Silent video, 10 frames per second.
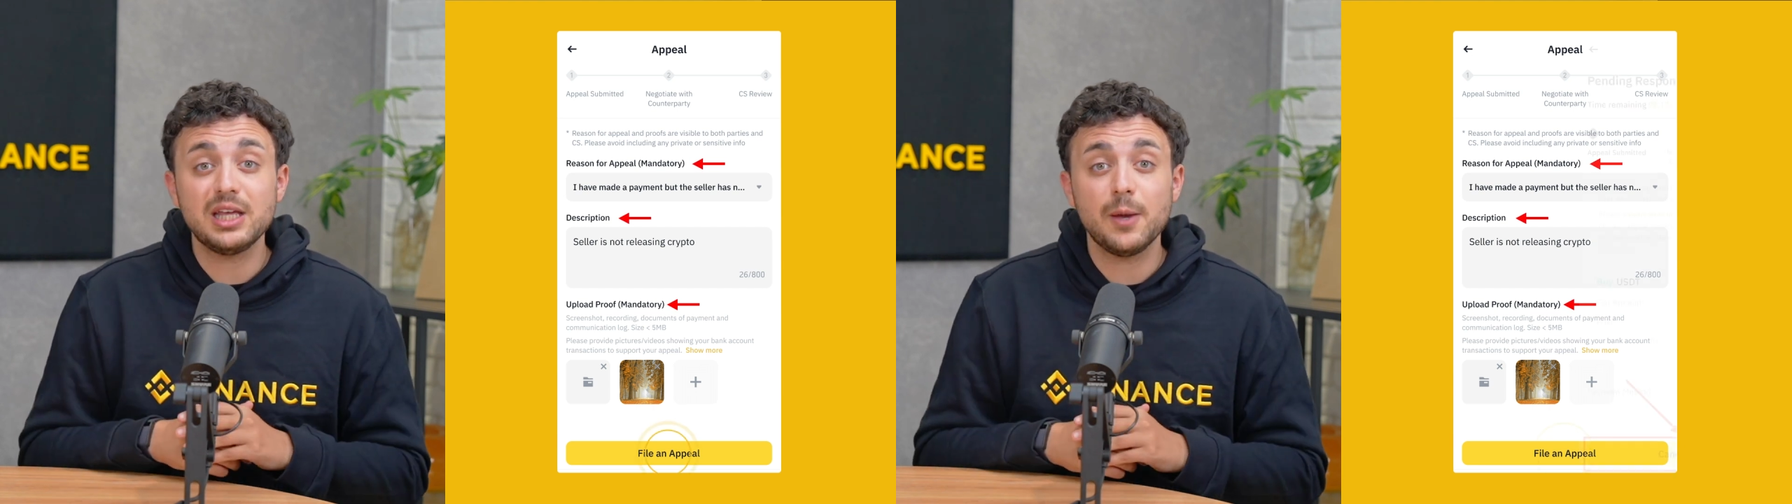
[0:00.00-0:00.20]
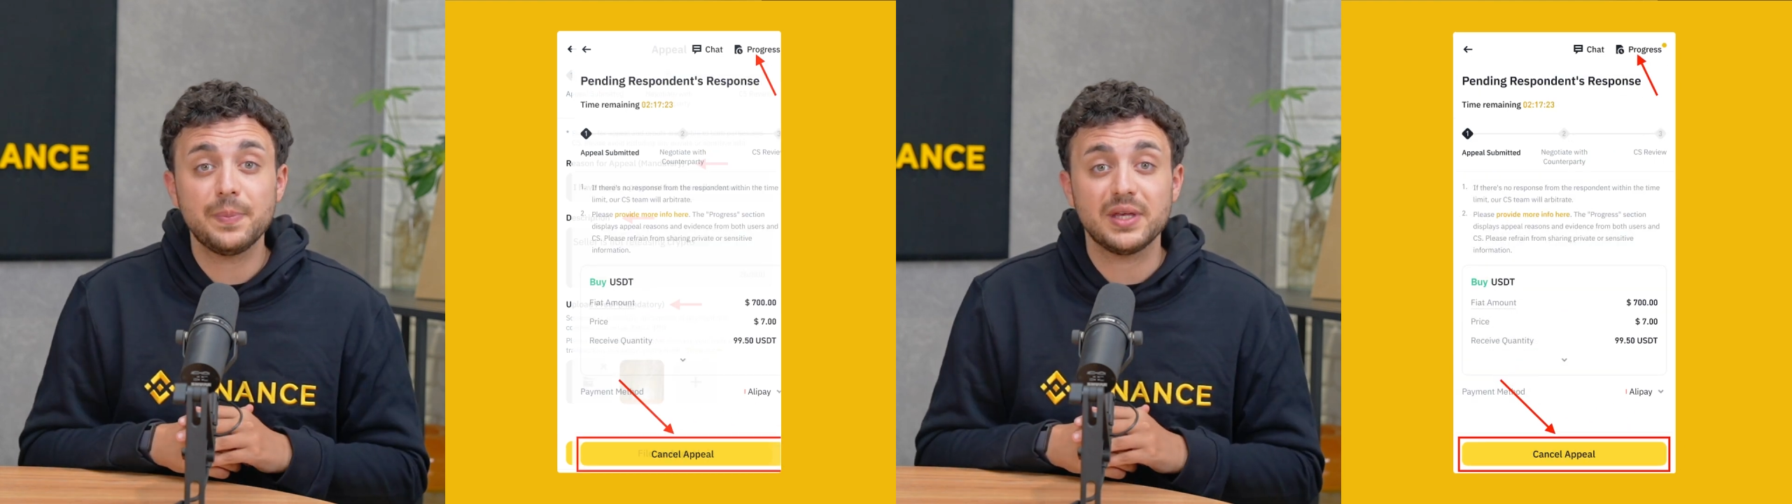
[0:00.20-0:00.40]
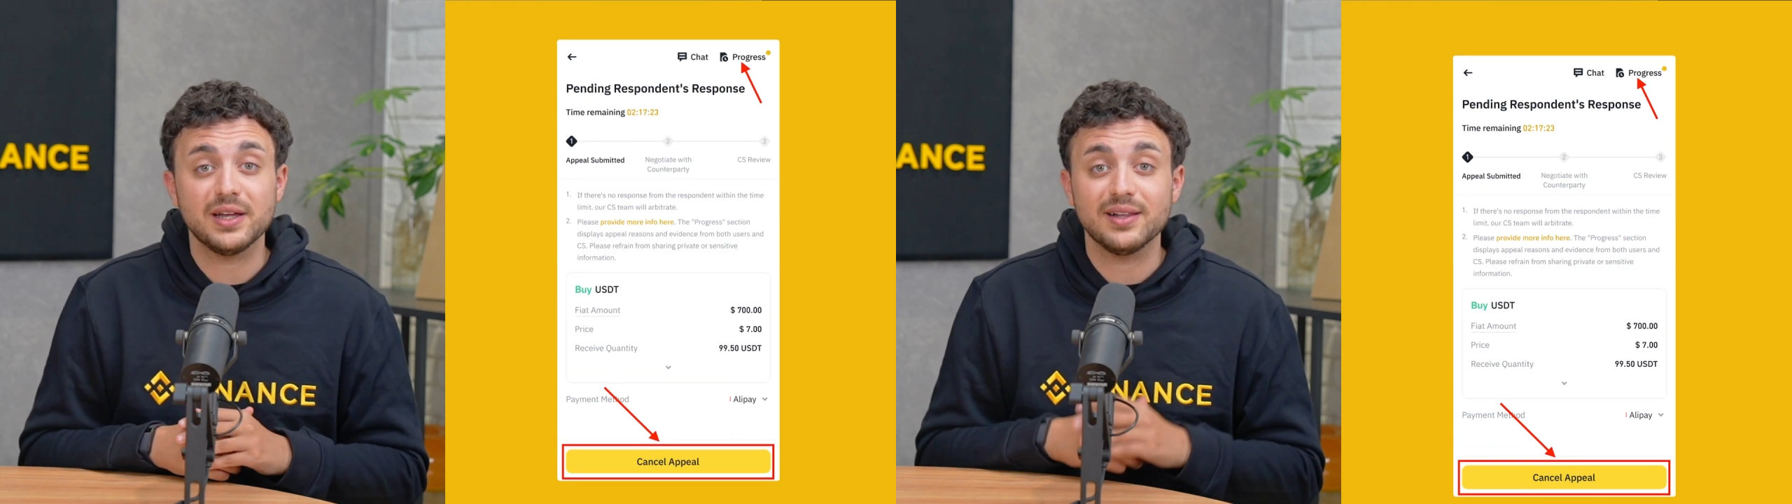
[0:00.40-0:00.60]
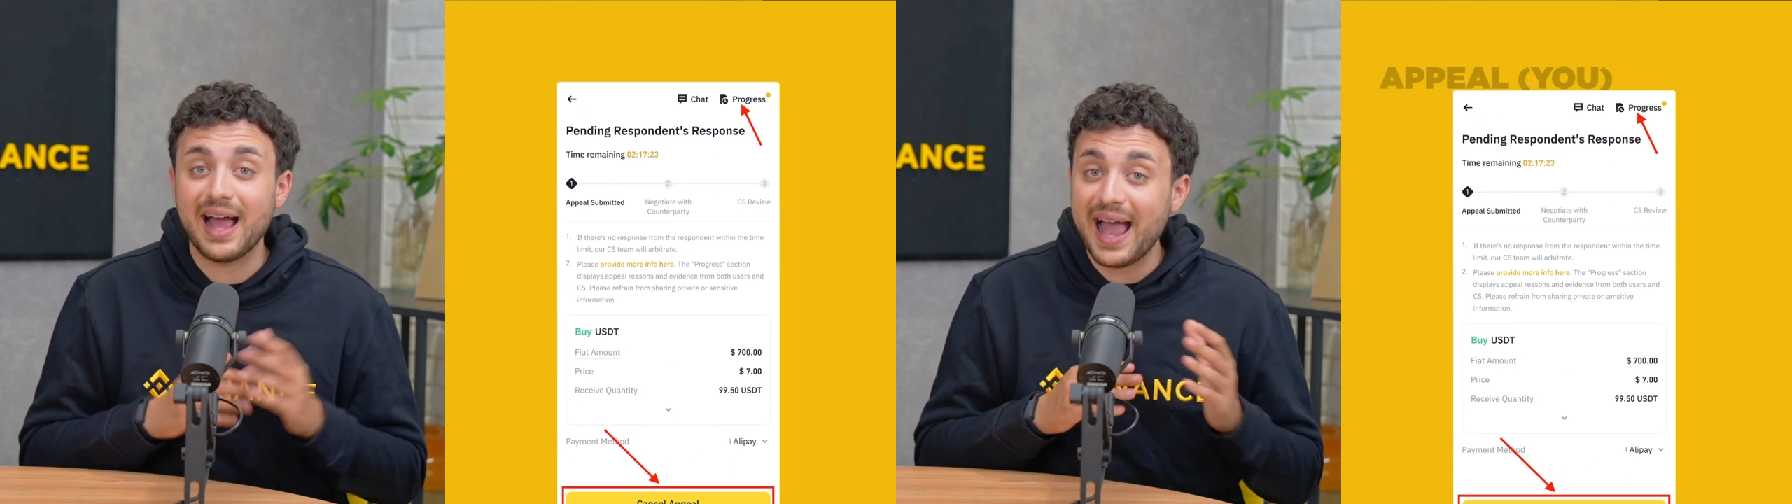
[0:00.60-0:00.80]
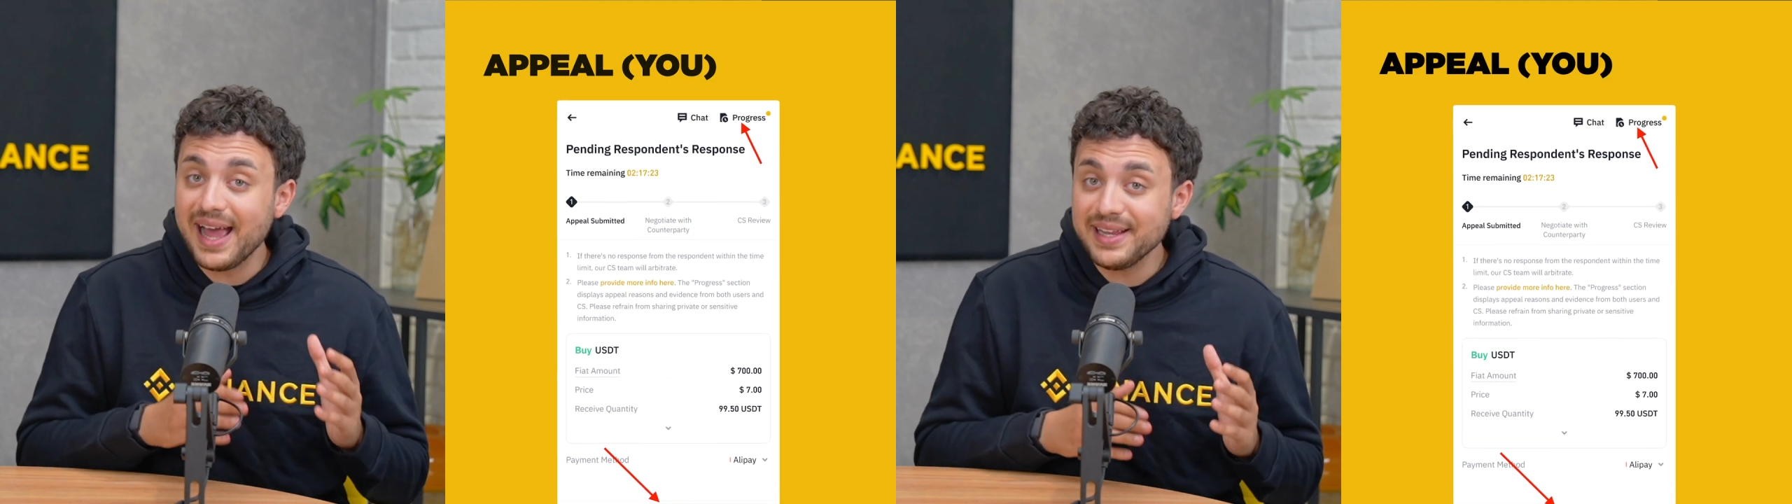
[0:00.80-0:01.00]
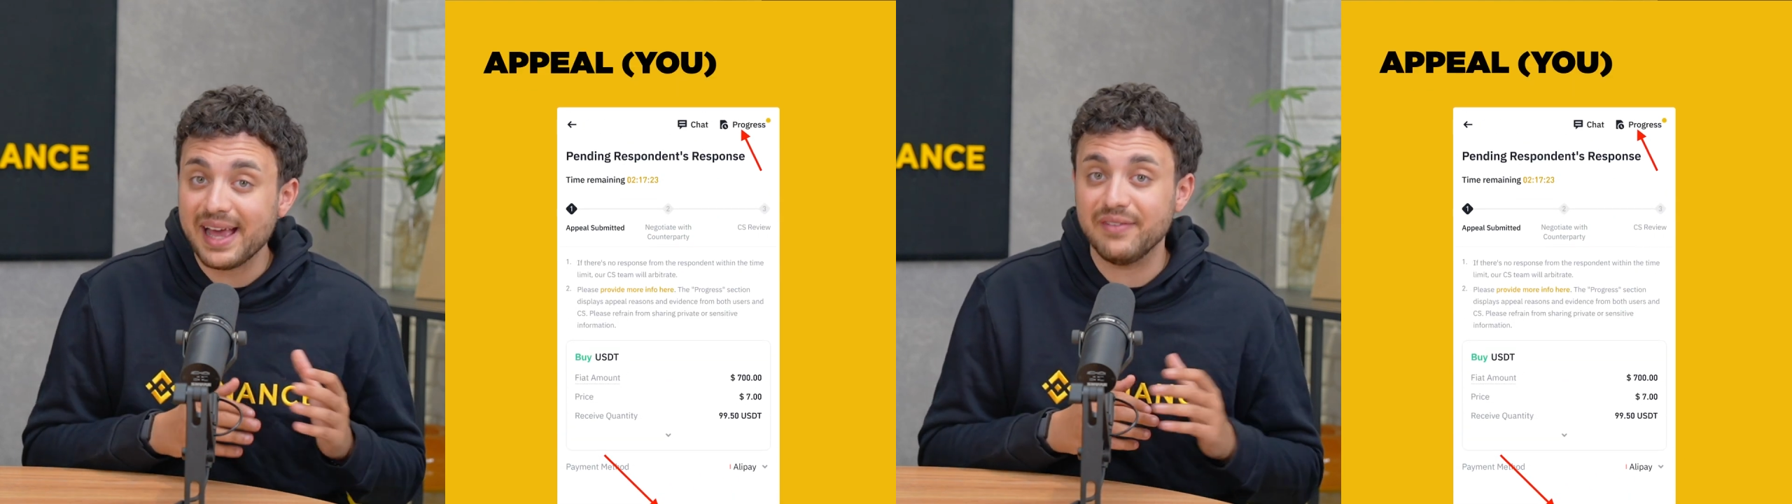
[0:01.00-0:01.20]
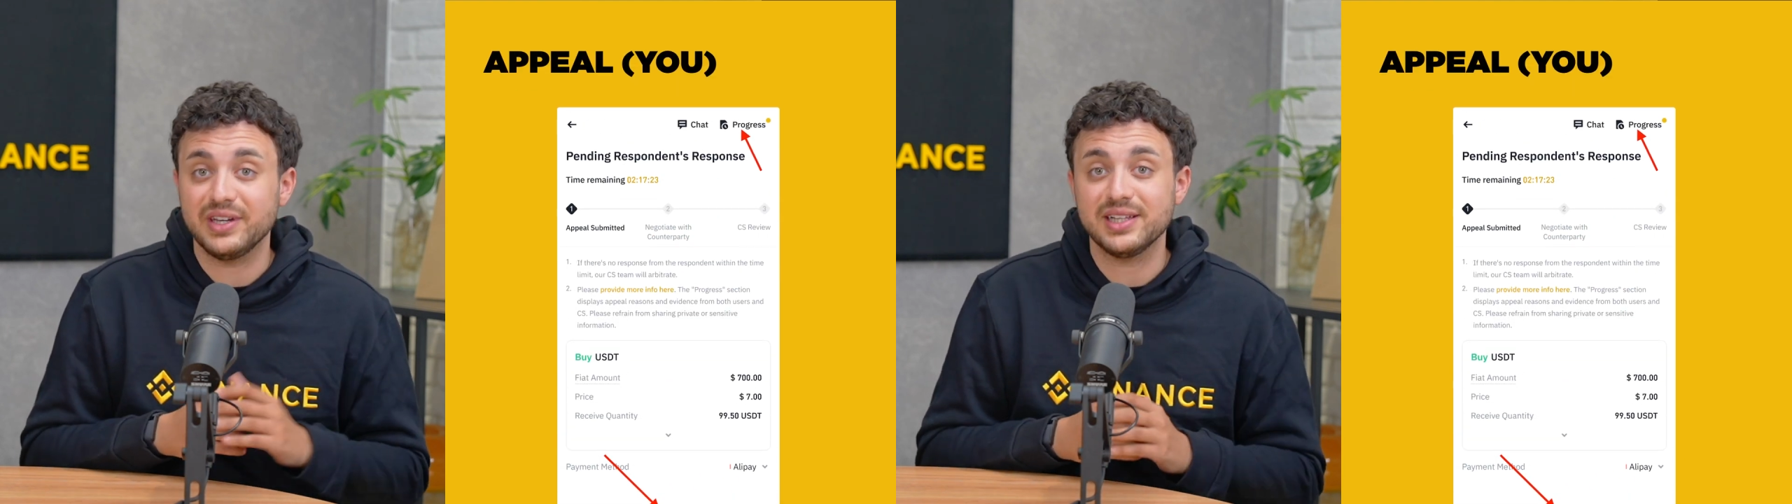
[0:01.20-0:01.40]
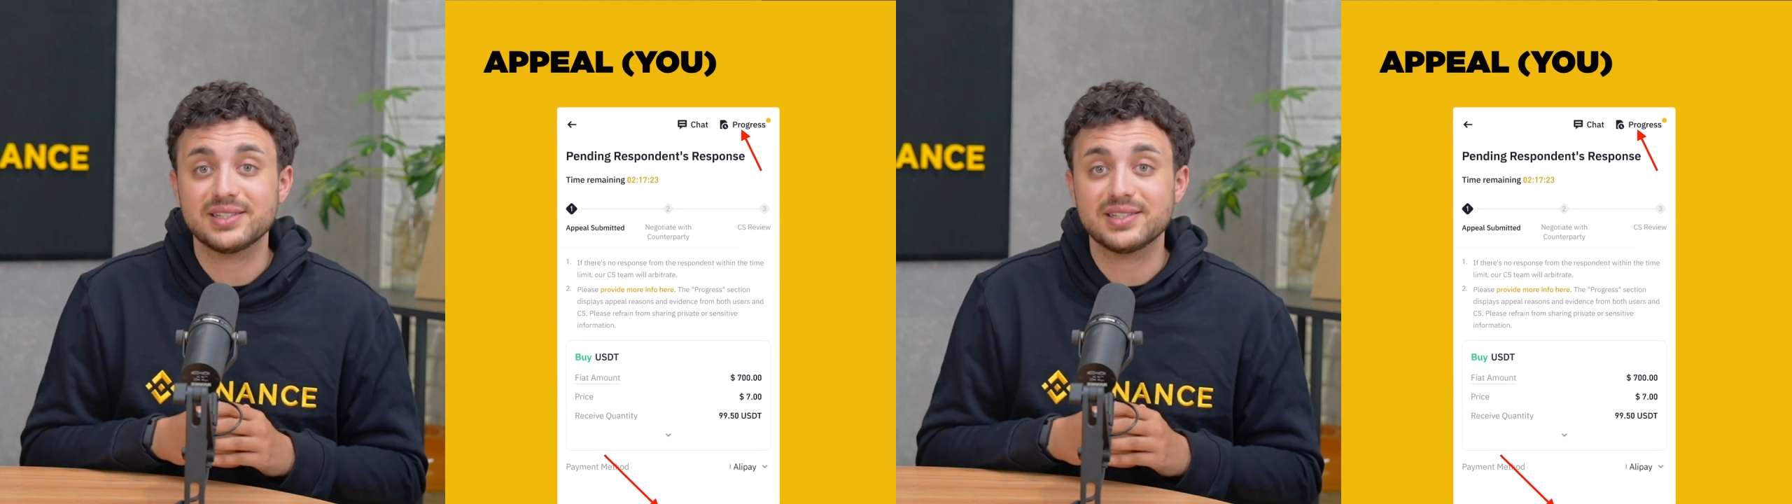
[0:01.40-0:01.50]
appeal and evidence,